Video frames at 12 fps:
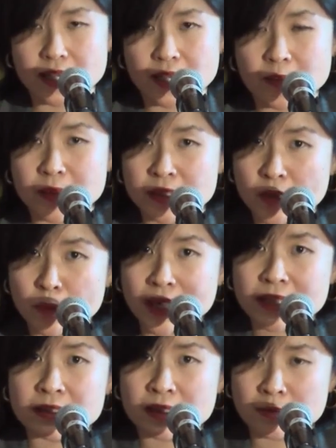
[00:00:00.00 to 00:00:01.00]
In a
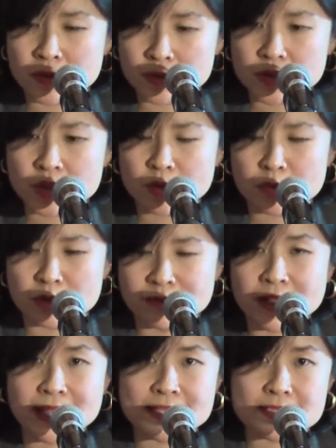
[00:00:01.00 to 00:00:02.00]
way, the WTO
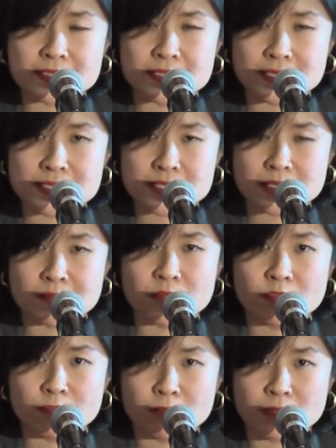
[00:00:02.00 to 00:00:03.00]
provides the system
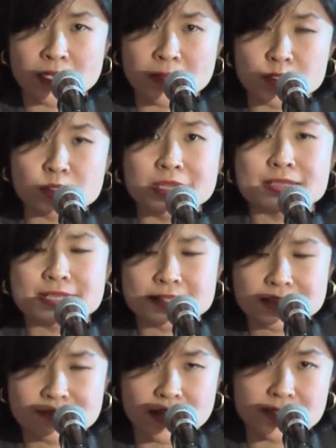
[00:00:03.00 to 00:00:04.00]
to
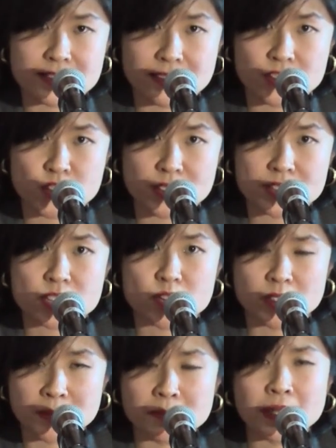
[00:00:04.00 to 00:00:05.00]
incentivize countries to
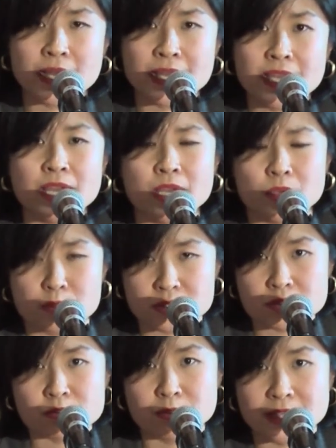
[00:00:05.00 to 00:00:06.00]
comply with
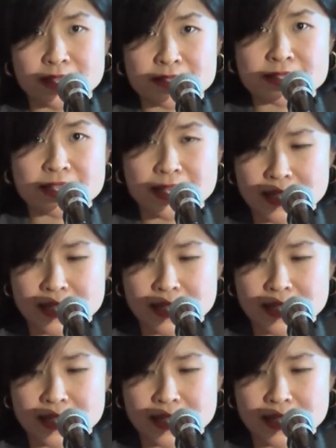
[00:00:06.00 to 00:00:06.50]
the rulings.